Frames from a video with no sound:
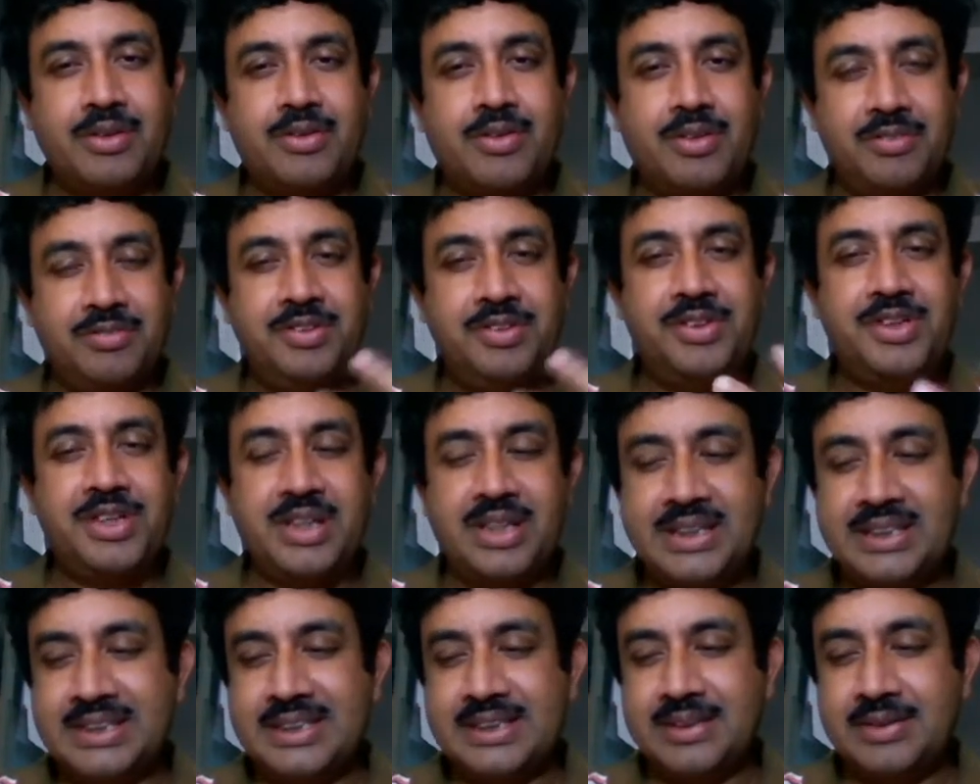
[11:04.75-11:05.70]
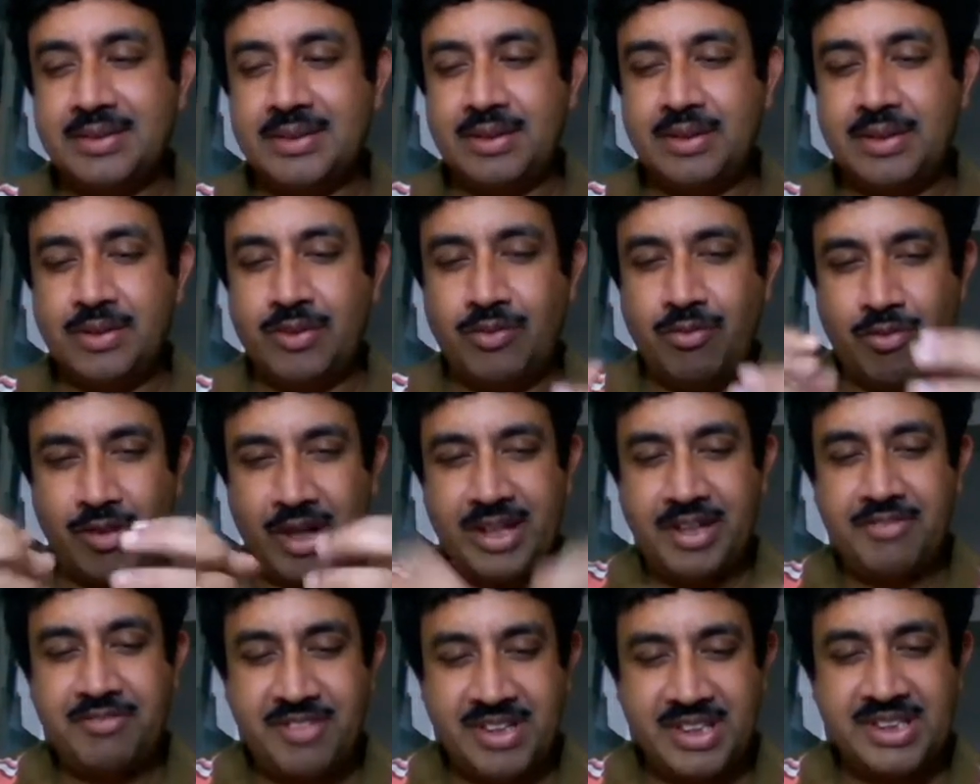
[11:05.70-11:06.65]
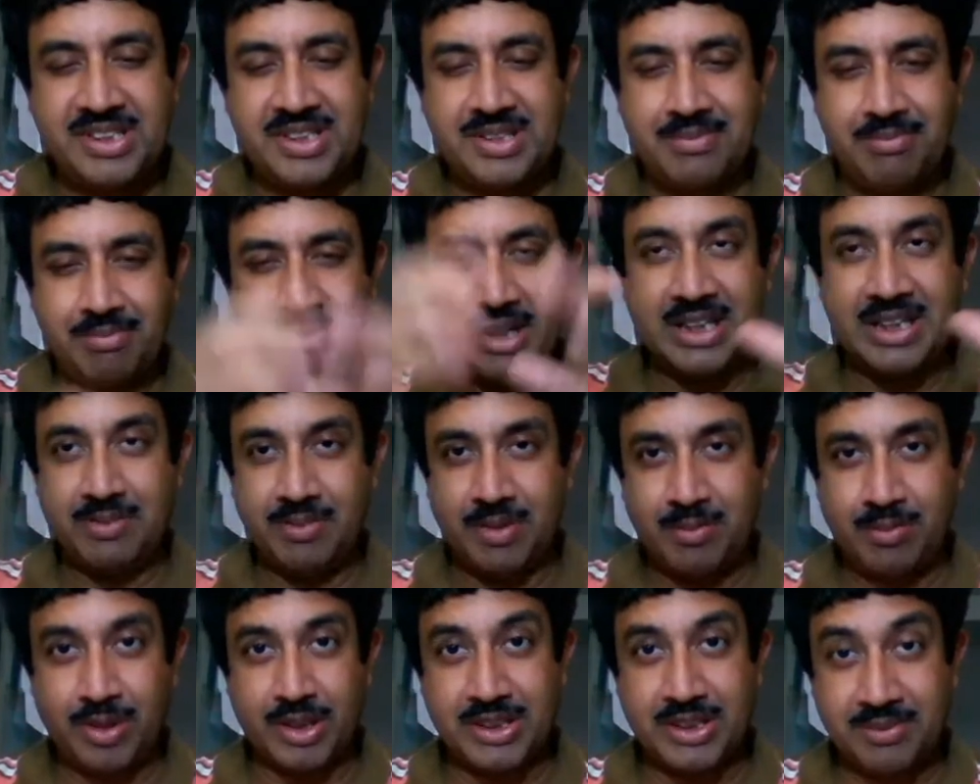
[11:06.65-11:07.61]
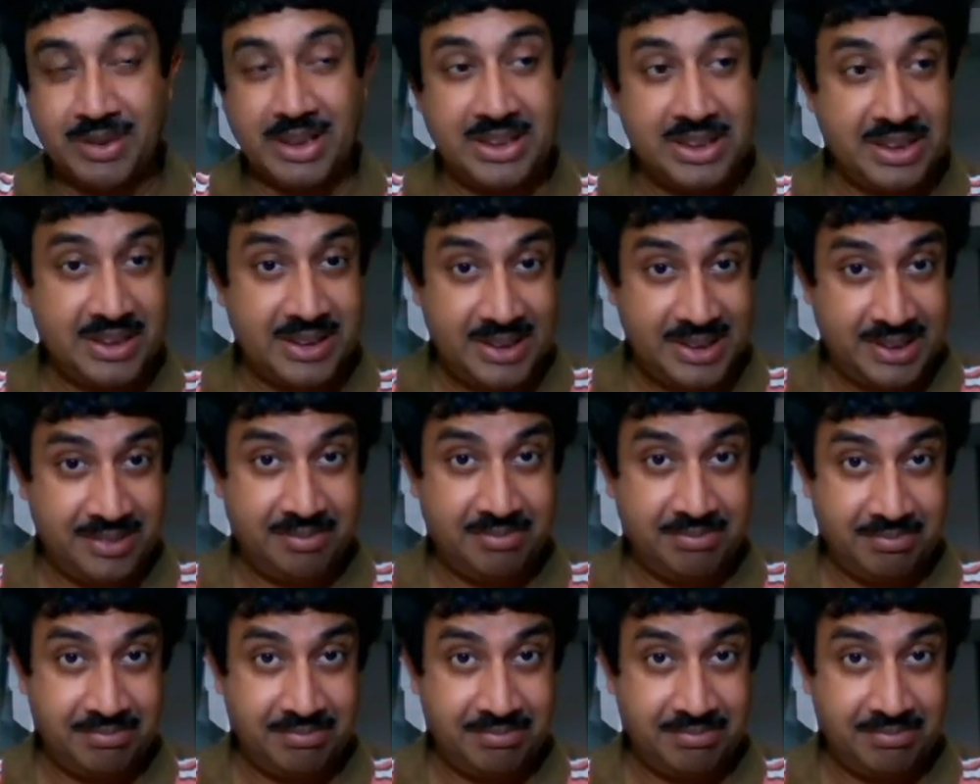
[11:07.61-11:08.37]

confusion is one event, multiple possibilities,